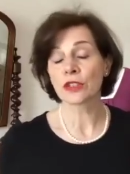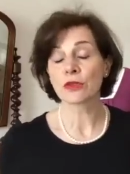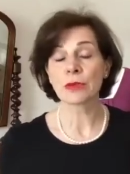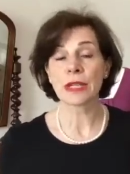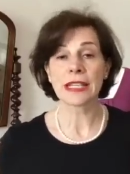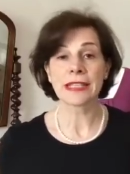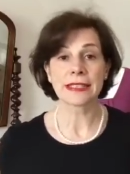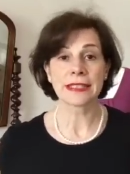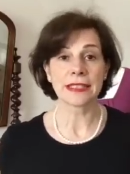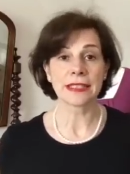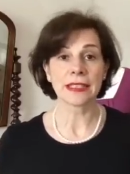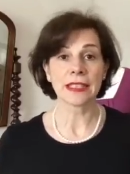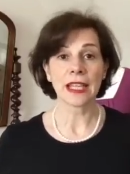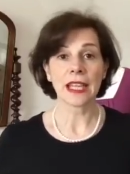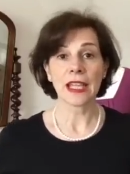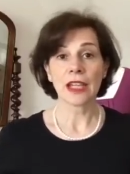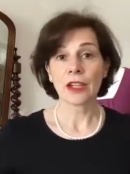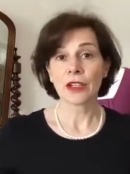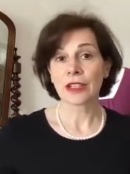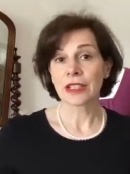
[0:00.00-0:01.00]
creating
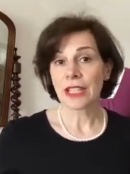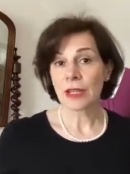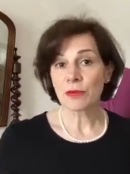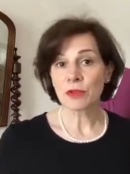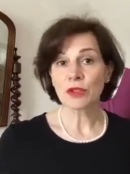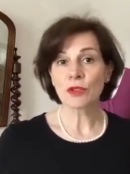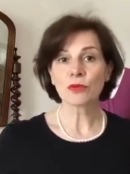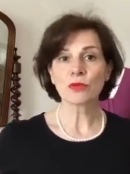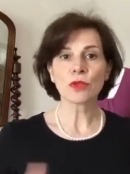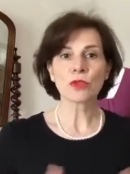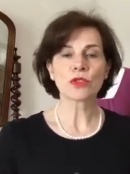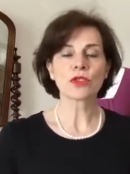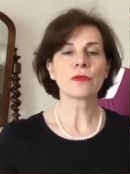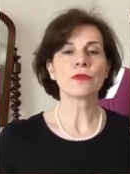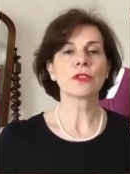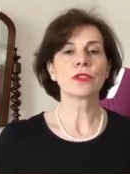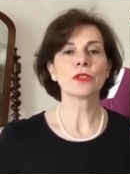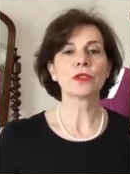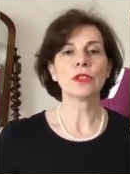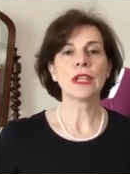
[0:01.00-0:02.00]
a capsule
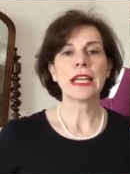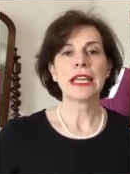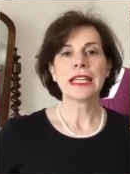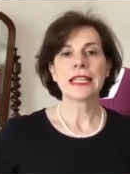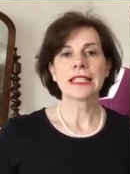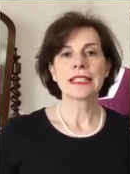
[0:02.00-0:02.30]
wardrobe for you,